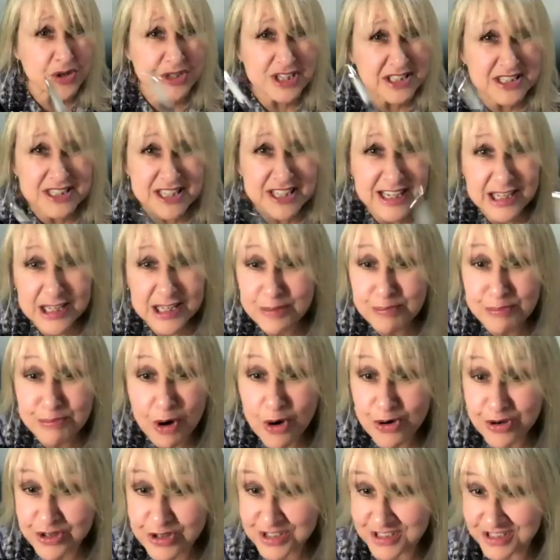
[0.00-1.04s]
a tick
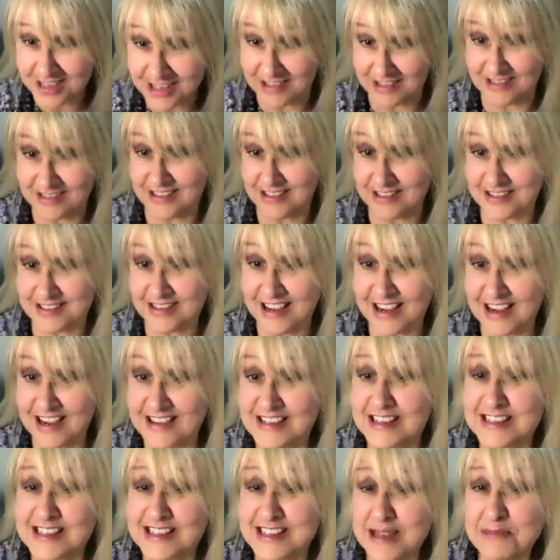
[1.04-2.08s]
box exercise.
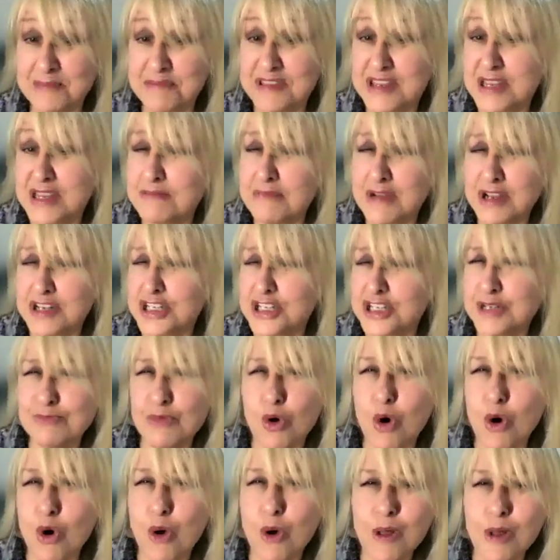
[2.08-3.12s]
It's something much
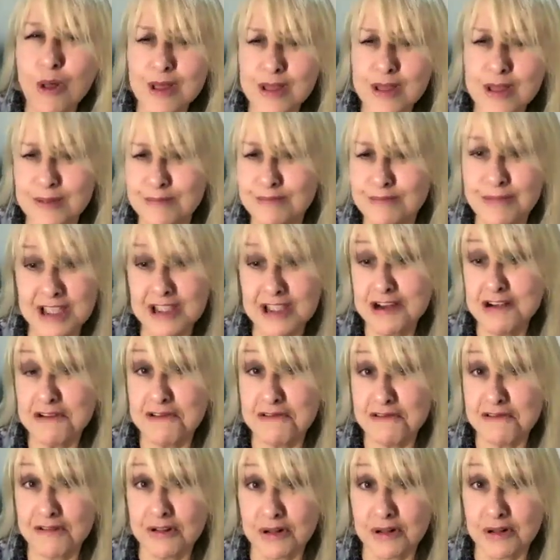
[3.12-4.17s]
more
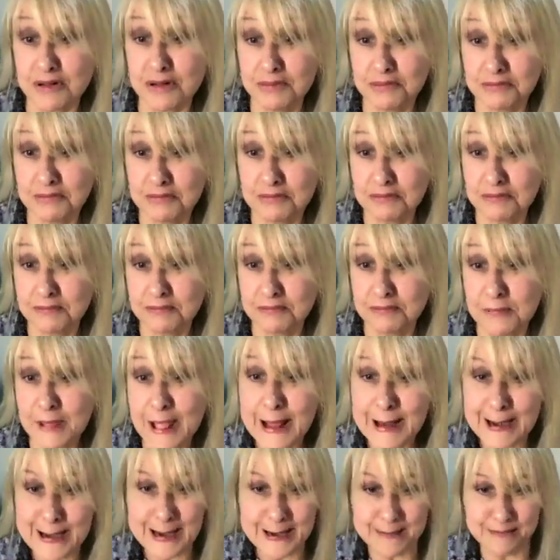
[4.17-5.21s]
painful.
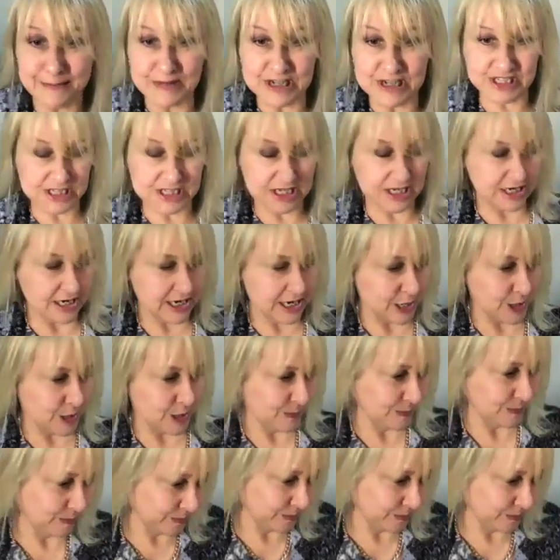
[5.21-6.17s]
Let me see now.